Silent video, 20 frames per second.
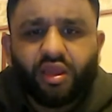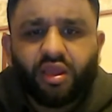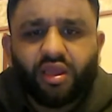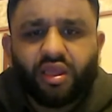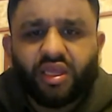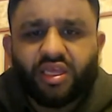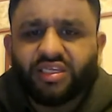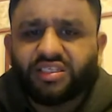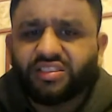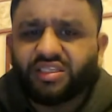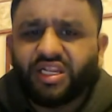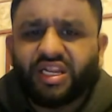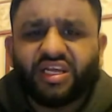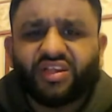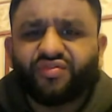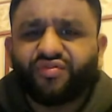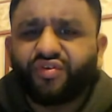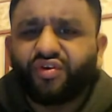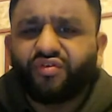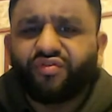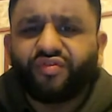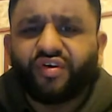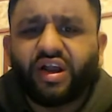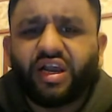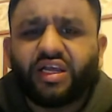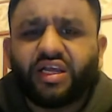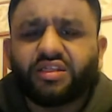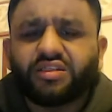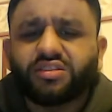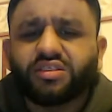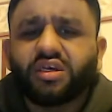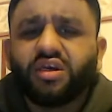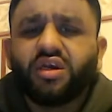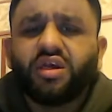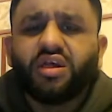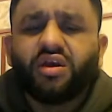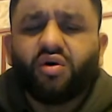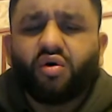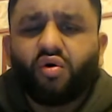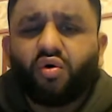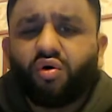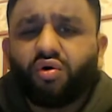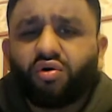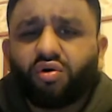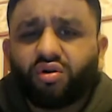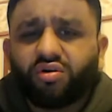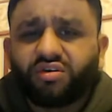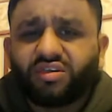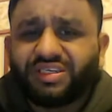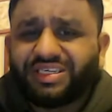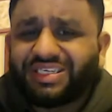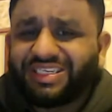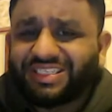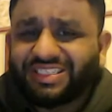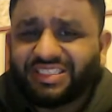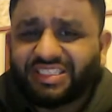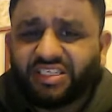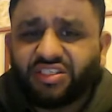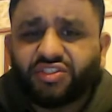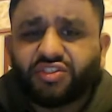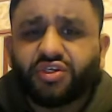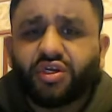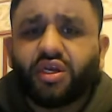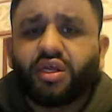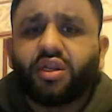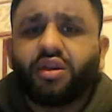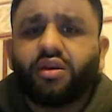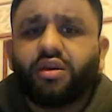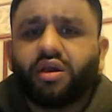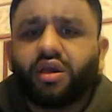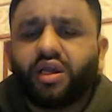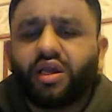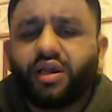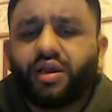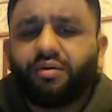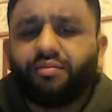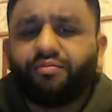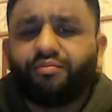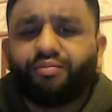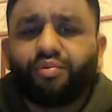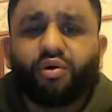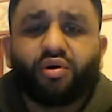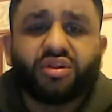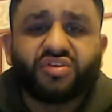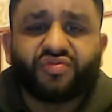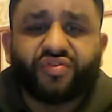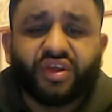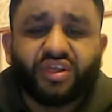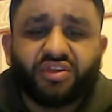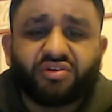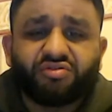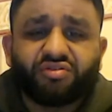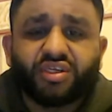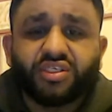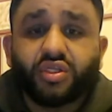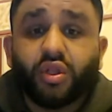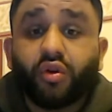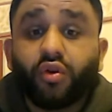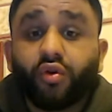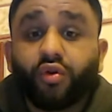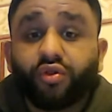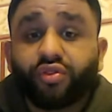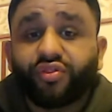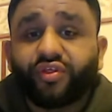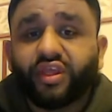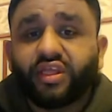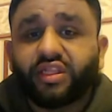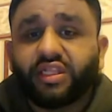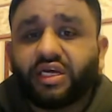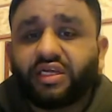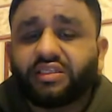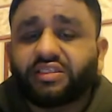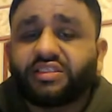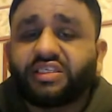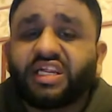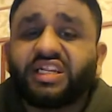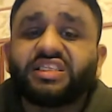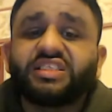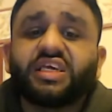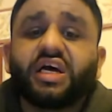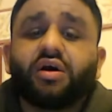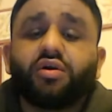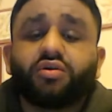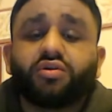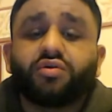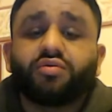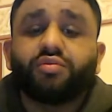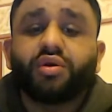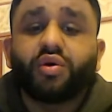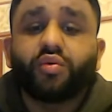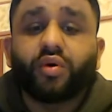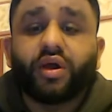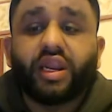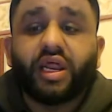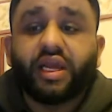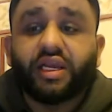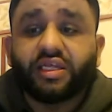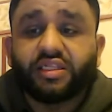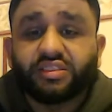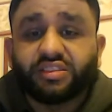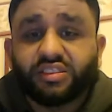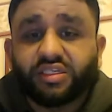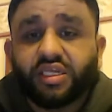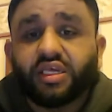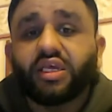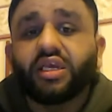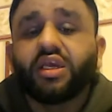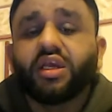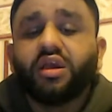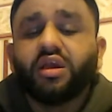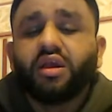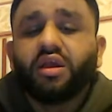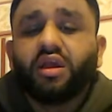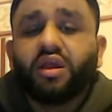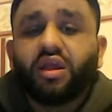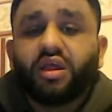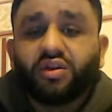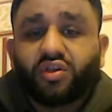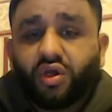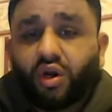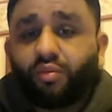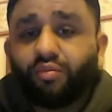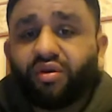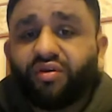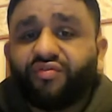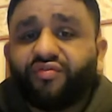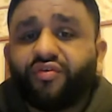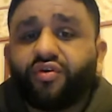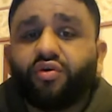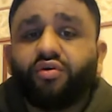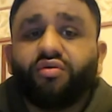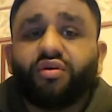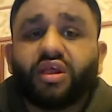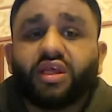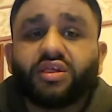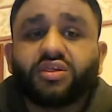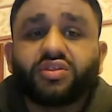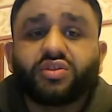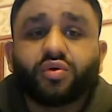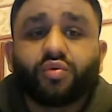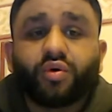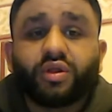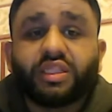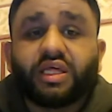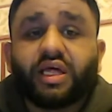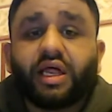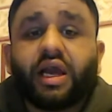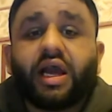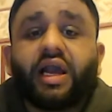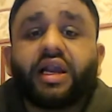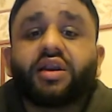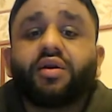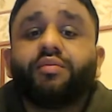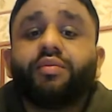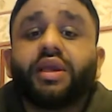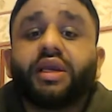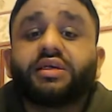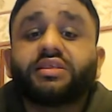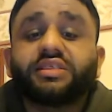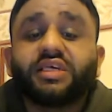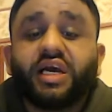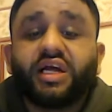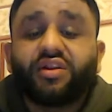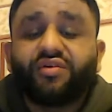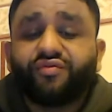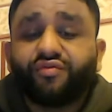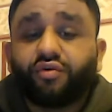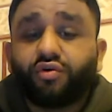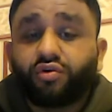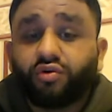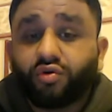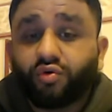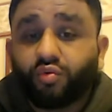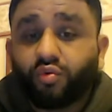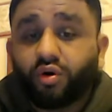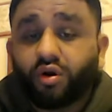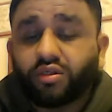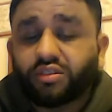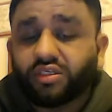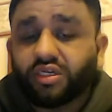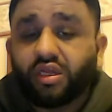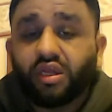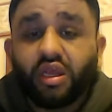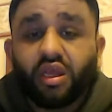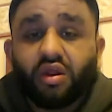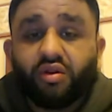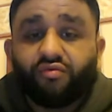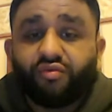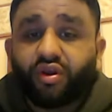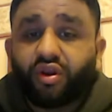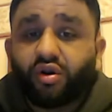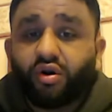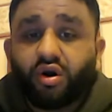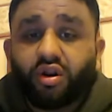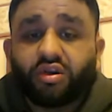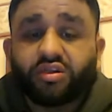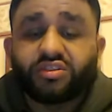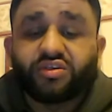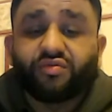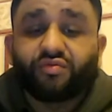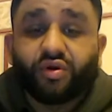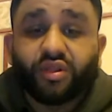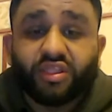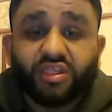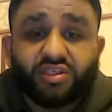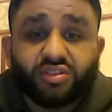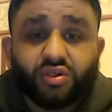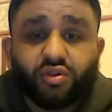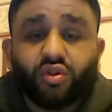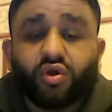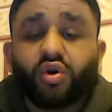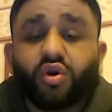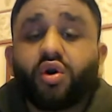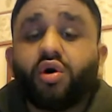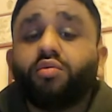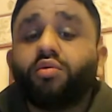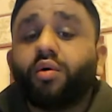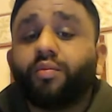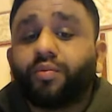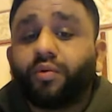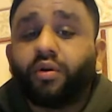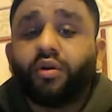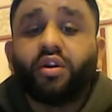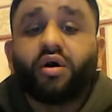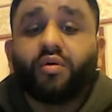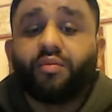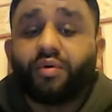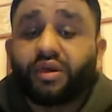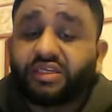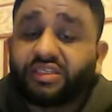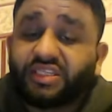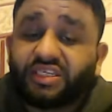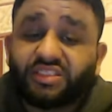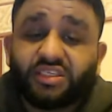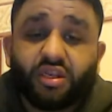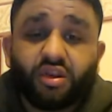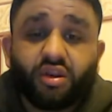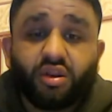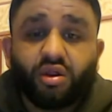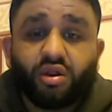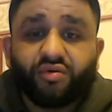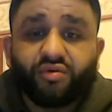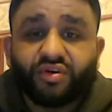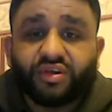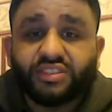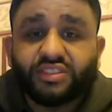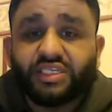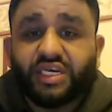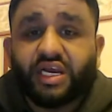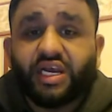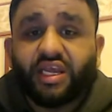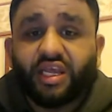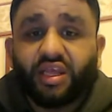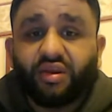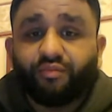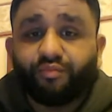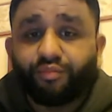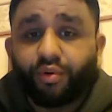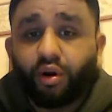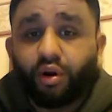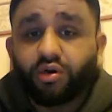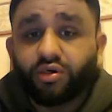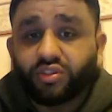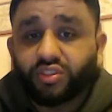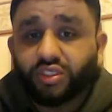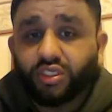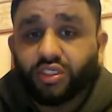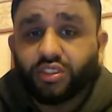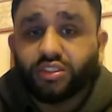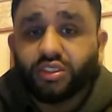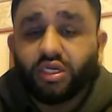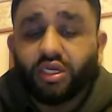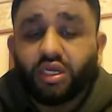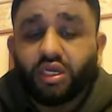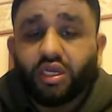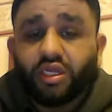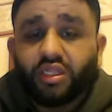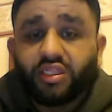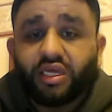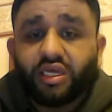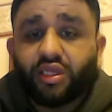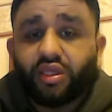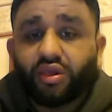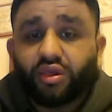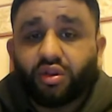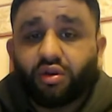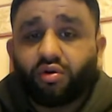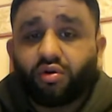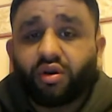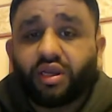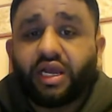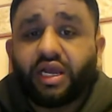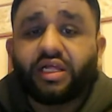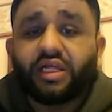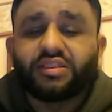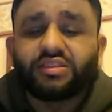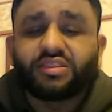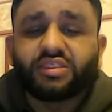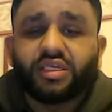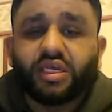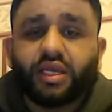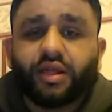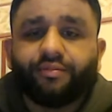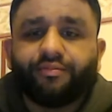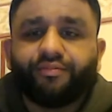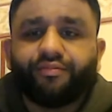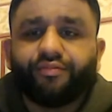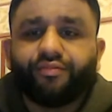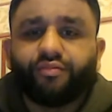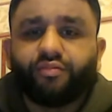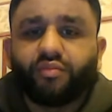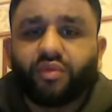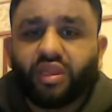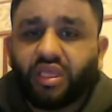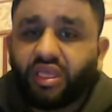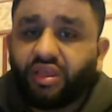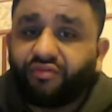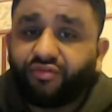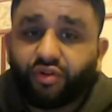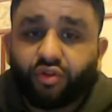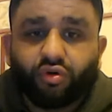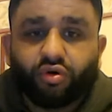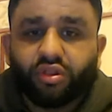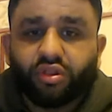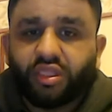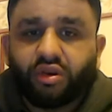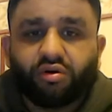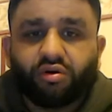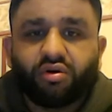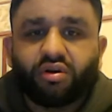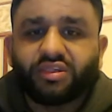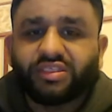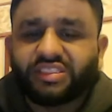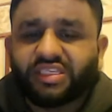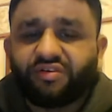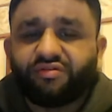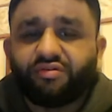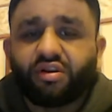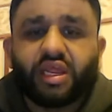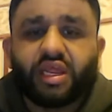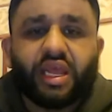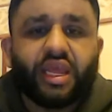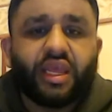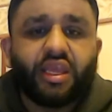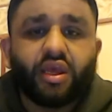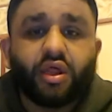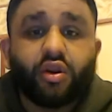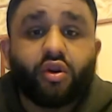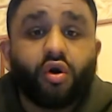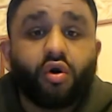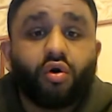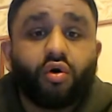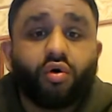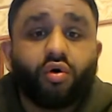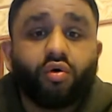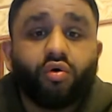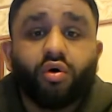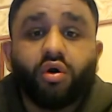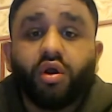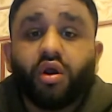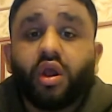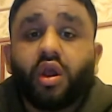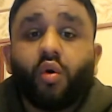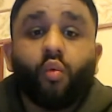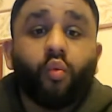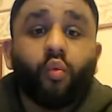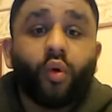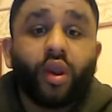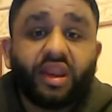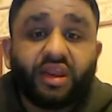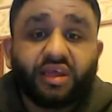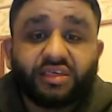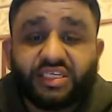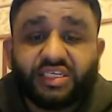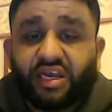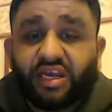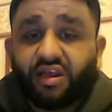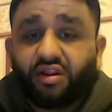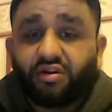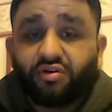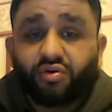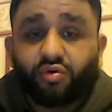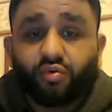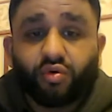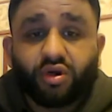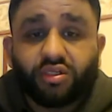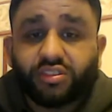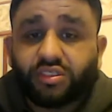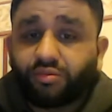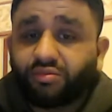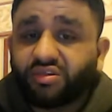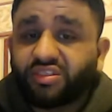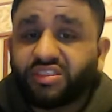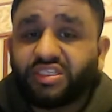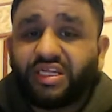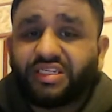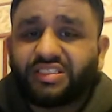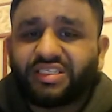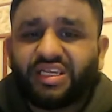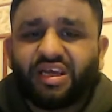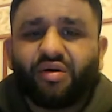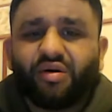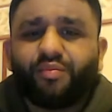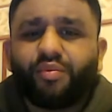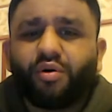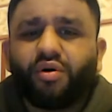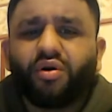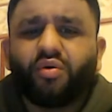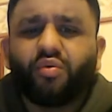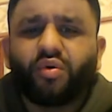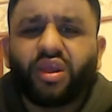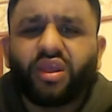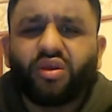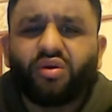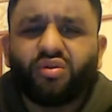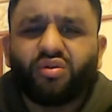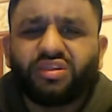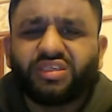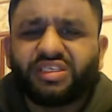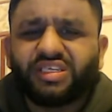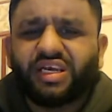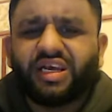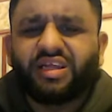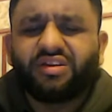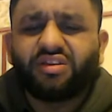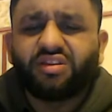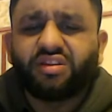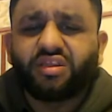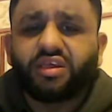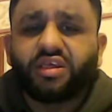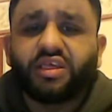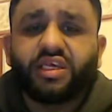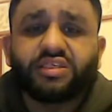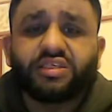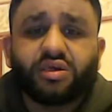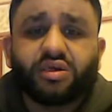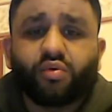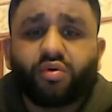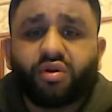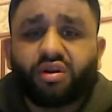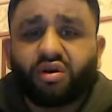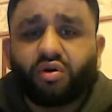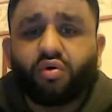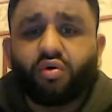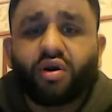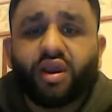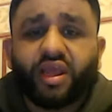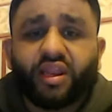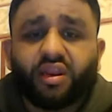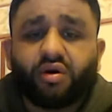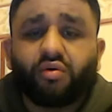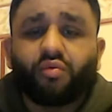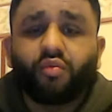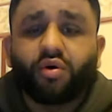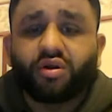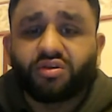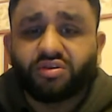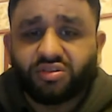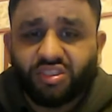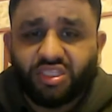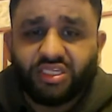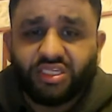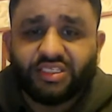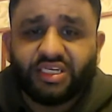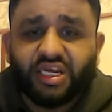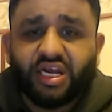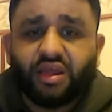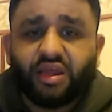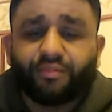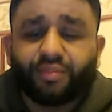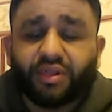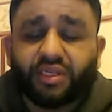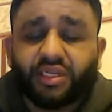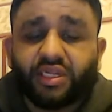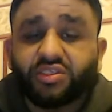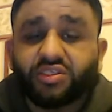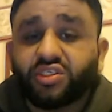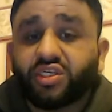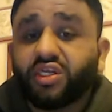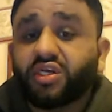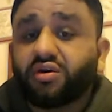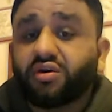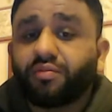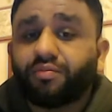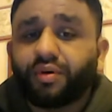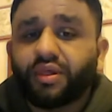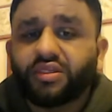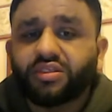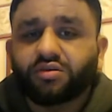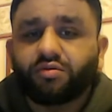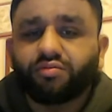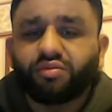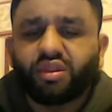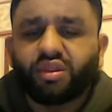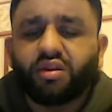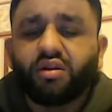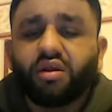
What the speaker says: His last few fights all gone to decision, points victories, nothing that stands out to me where I can say Tommy Fury is someone that I can be excited for to watch, regardless of whether he's on the come up or not, because there's a lot of exciting boxers that you can look at and say, even though they're only 7, 8, and 0, we're excited to watch them, because that's at a point where you decide to think, yes, I want to go ahead and watch this guy and potentially he could be something.